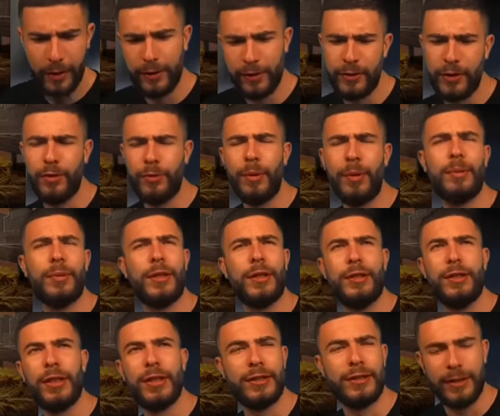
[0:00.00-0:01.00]
I remember that
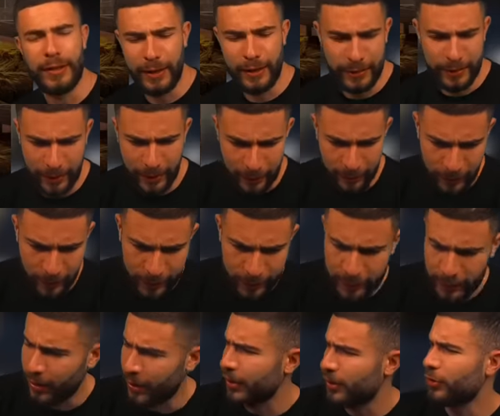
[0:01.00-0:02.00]
yesterday saved us,
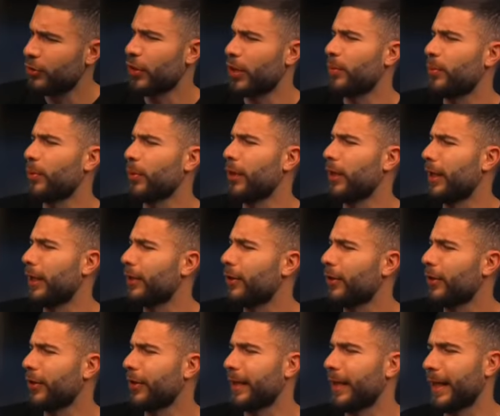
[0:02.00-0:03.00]
so let's try pull that
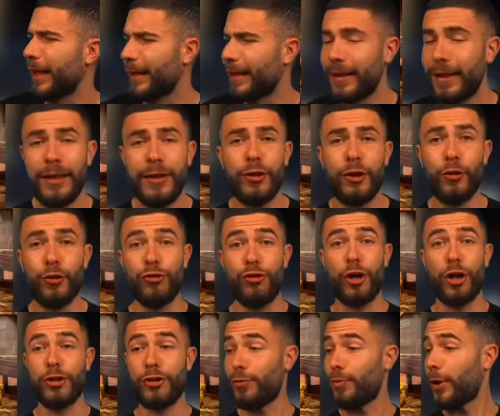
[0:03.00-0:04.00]
card again. Don't
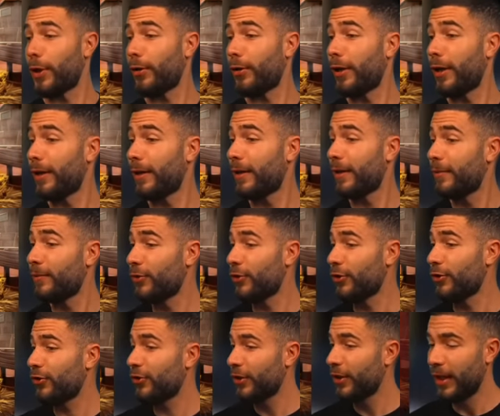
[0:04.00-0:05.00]
judge me, all right? I'm just